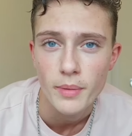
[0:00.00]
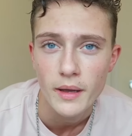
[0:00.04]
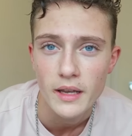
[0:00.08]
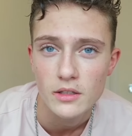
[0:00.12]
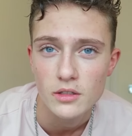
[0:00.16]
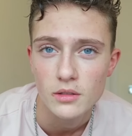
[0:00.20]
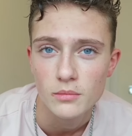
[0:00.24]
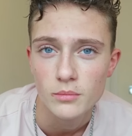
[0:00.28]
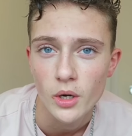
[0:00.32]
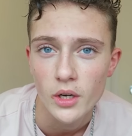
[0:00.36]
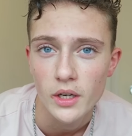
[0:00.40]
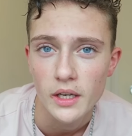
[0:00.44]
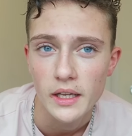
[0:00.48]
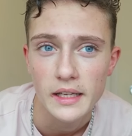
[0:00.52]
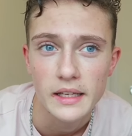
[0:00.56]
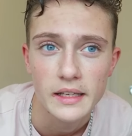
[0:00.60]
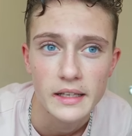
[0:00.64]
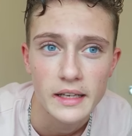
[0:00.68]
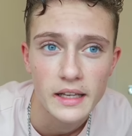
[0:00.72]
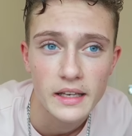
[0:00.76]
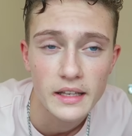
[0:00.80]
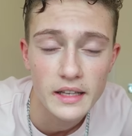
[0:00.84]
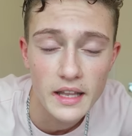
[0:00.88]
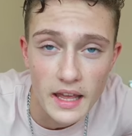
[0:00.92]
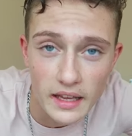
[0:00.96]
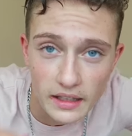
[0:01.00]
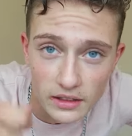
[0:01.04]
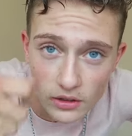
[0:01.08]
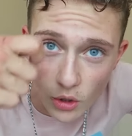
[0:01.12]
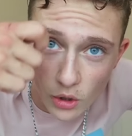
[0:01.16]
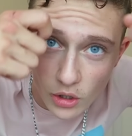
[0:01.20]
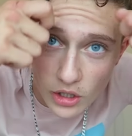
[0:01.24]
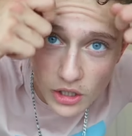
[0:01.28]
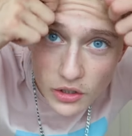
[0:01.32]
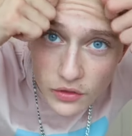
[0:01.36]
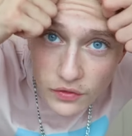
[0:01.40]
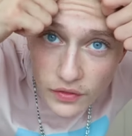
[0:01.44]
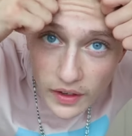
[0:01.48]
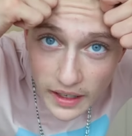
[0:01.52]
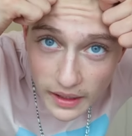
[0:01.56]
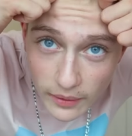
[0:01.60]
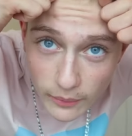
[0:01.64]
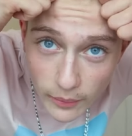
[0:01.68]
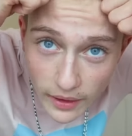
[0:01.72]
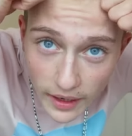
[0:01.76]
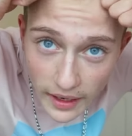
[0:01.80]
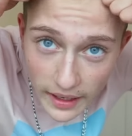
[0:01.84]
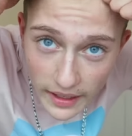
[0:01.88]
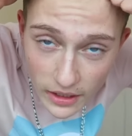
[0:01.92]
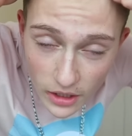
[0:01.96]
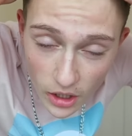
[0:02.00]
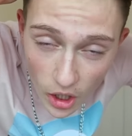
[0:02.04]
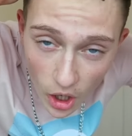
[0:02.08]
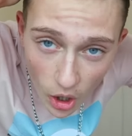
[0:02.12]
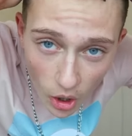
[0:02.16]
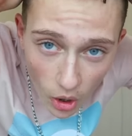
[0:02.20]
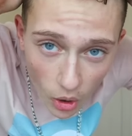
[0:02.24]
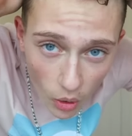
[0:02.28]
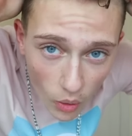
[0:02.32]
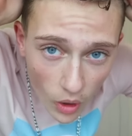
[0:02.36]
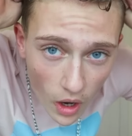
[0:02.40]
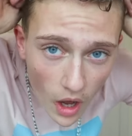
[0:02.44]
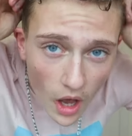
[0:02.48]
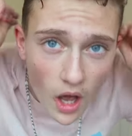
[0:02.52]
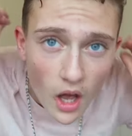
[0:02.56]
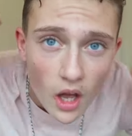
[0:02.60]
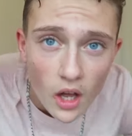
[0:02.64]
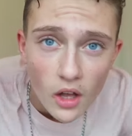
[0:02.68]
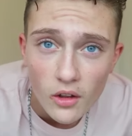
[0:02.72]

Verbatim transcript: pay some money, and then they do this thing when they curl,